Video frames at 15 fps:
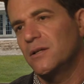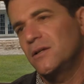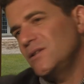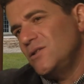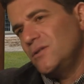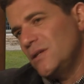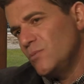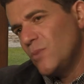
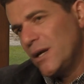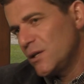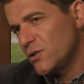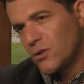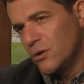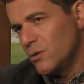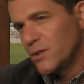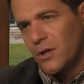because in weddings
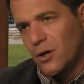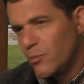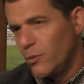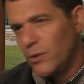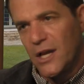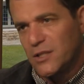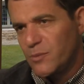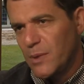there always are
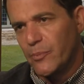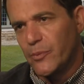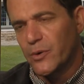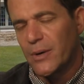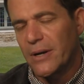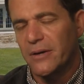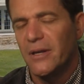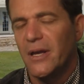lots of people
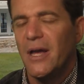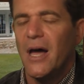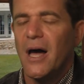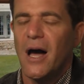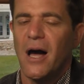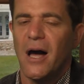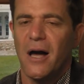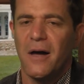around,
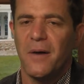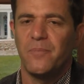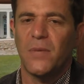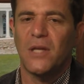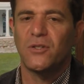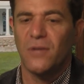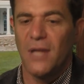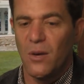
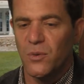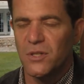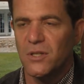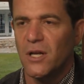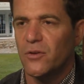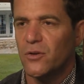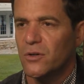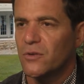and so that was
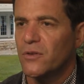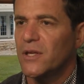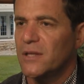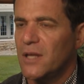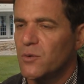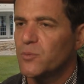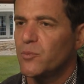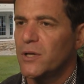another thing
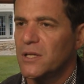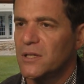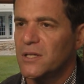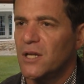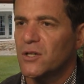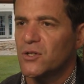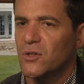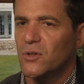that was pretty
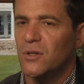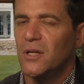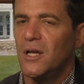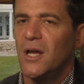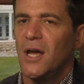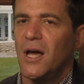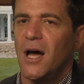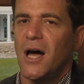intentional,
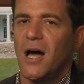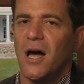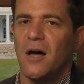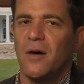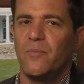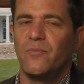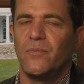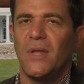
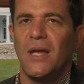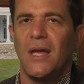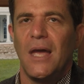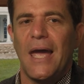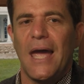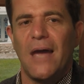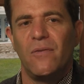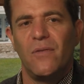
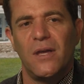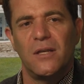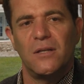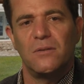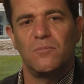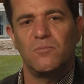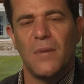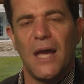and
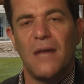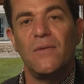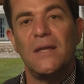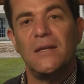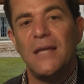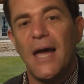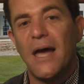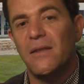then
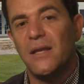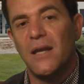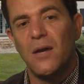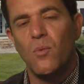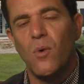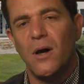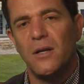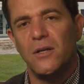I
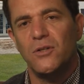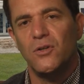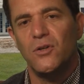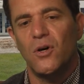wanted,